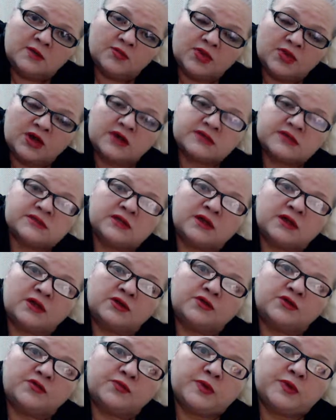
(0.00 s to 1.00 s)
because a
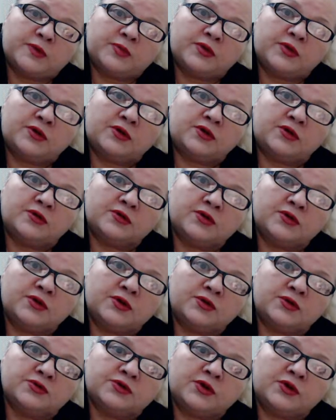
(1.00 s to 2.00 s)
lot of people
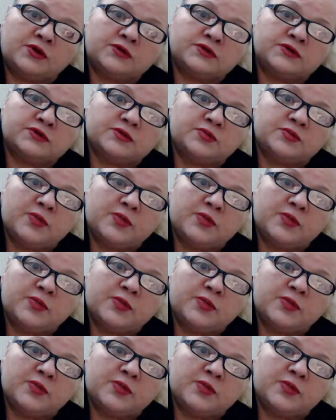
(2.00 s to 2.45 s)
don't